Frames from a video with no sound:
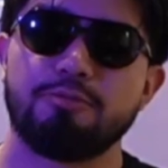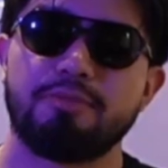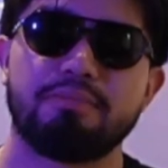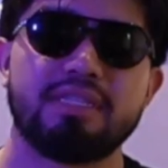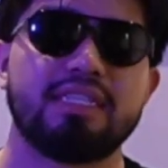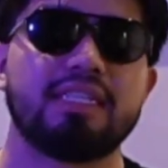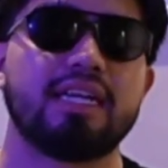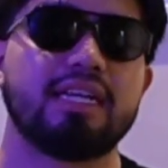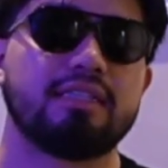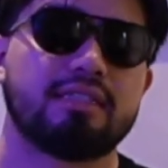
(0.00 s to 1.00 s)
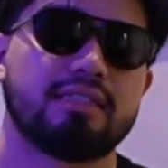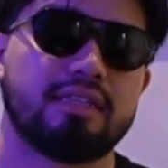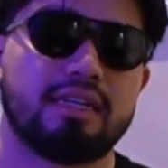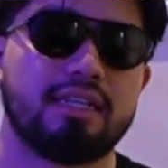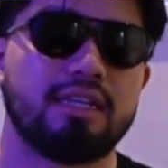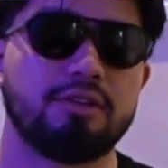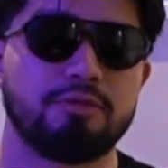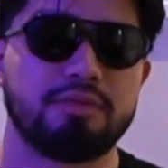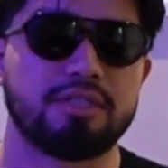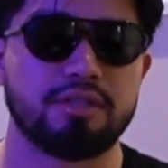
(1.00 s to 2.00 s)
busy days and then there
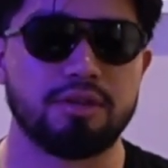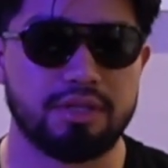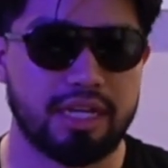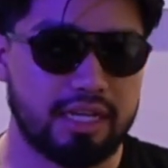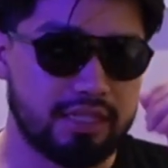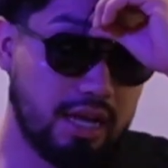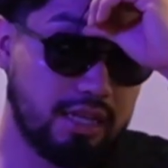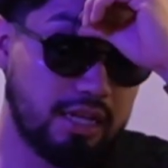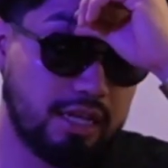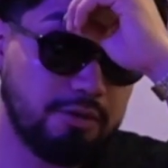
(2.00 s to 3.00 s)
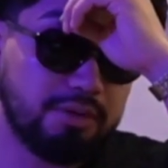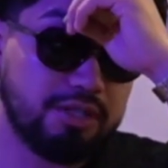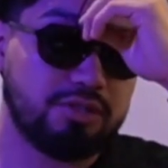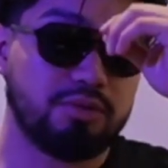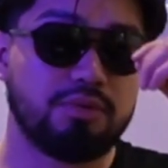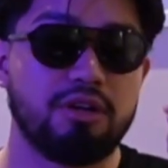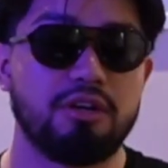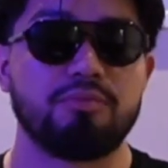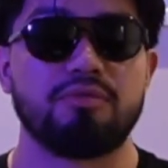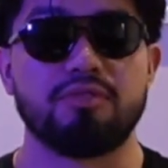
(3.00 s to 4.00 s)
would be slow days. And then he'll be so worried
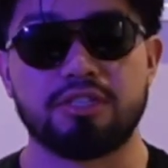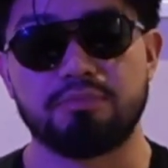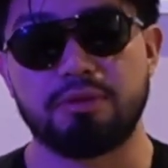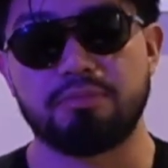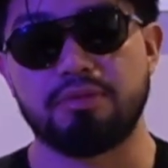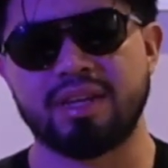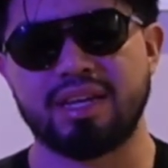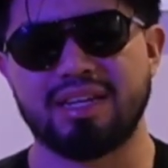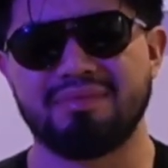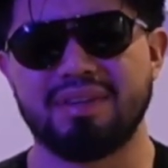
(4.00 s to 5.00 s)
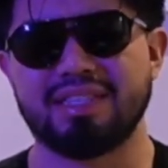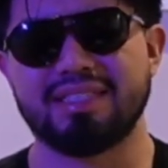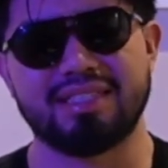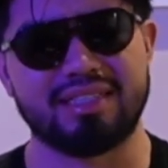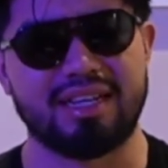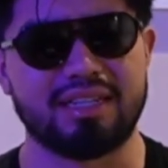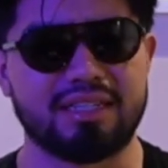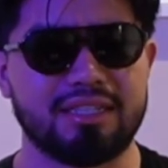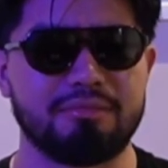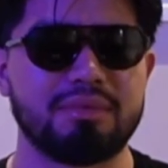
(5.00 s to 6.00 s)
with rushing people out. And I'm like, this is not a
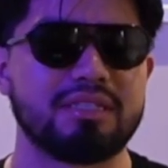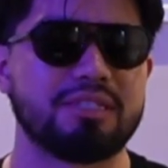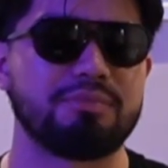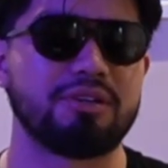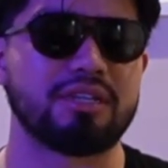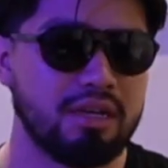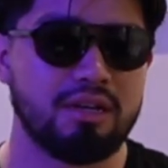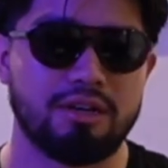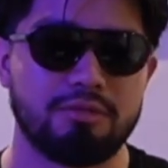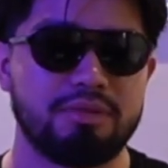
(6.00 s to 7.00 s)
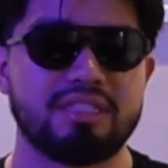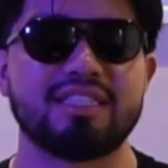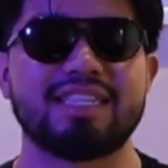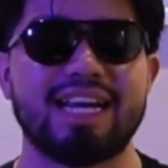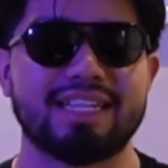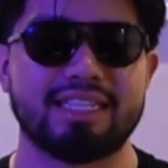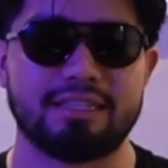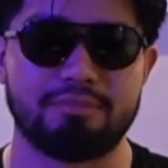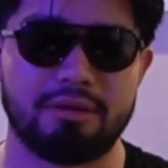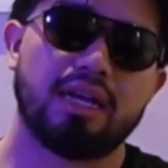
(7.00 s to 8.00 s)
good business marketing or business tactic,
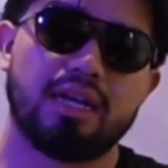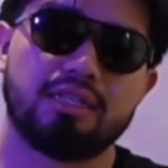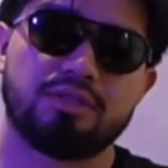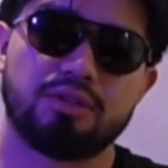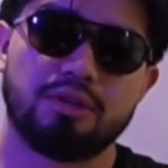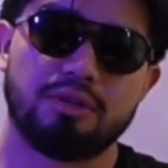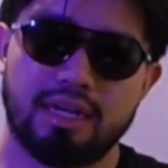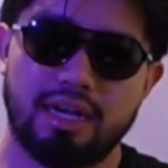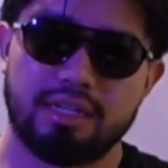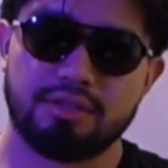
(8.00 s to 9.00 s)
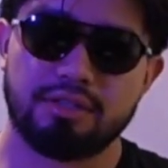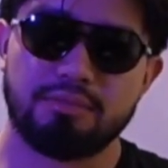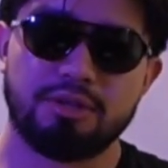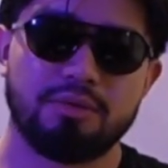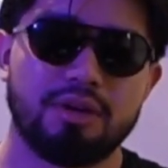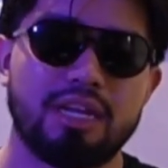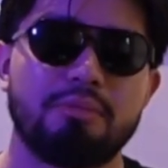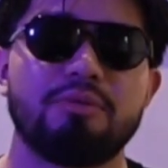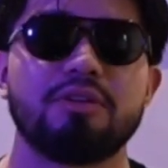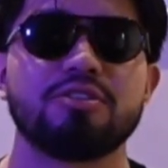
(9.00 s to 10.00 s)
my bad. And so I told him, you know what, let me
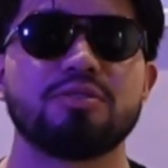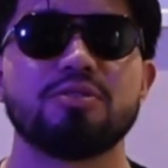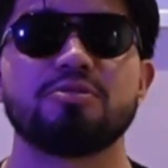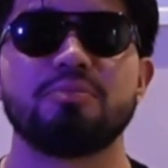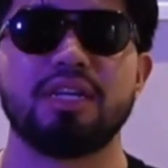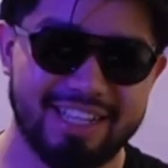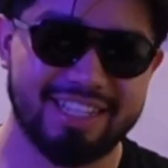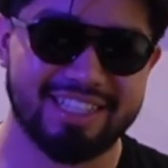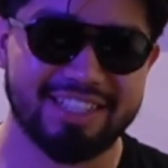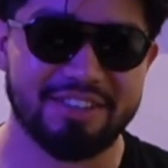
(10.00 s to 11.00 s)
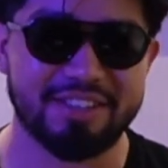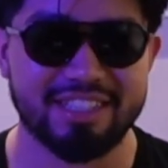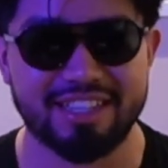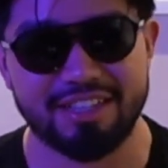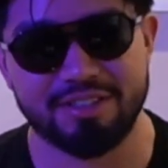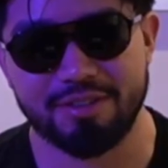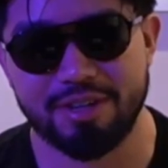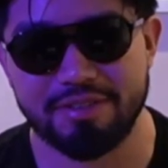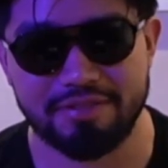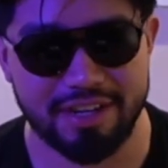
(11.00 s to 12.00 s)
run your social media. So he said, you know
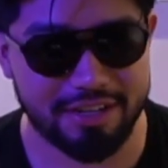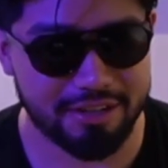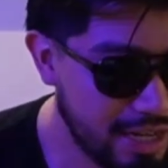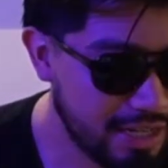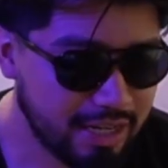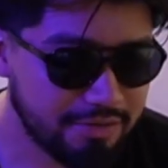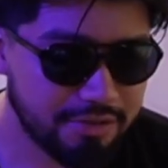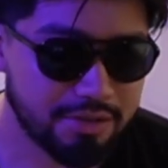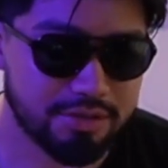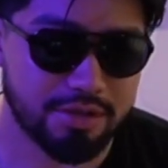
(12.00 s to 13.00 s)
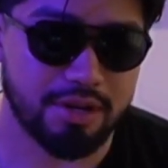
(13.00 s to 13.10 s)
what, fine, you're my nephew, so